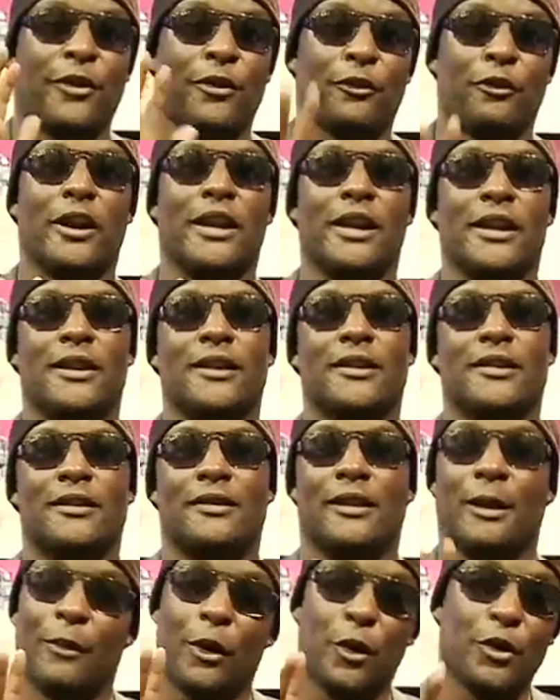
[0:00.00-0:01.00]
three,
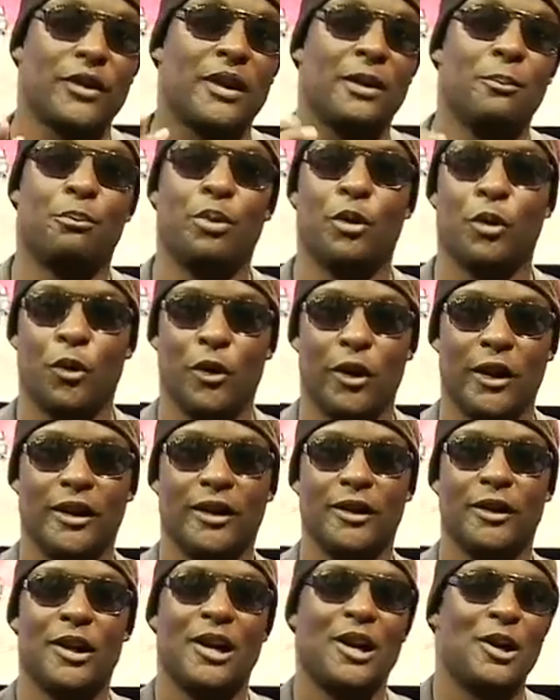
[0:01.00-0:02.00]
the most
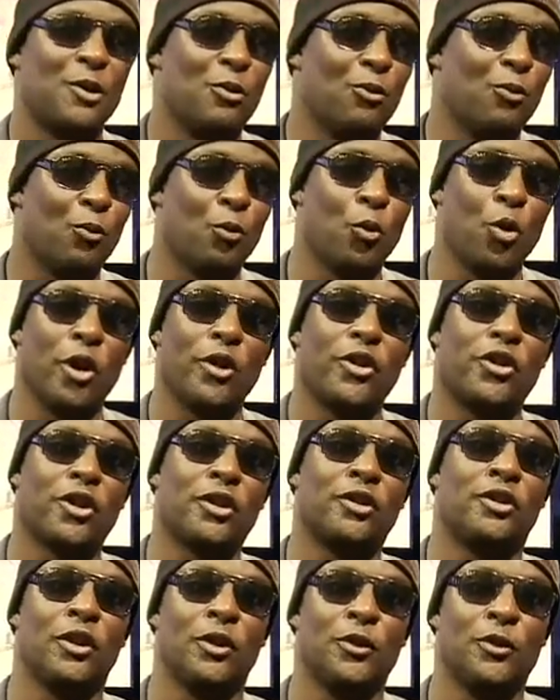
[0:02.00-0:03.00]
important, what to
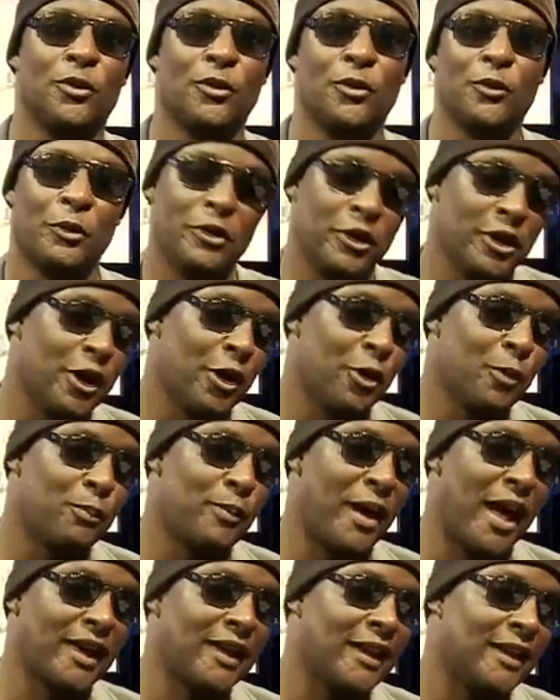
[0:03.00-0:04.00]
do when you go
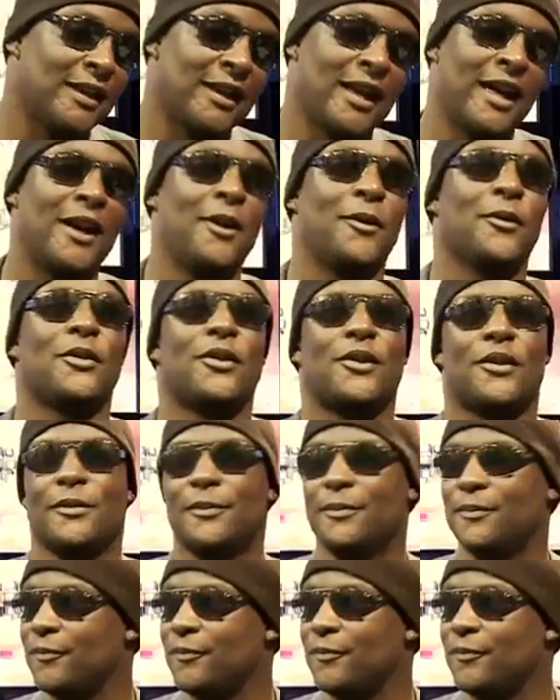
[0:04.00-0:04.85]
back in the house.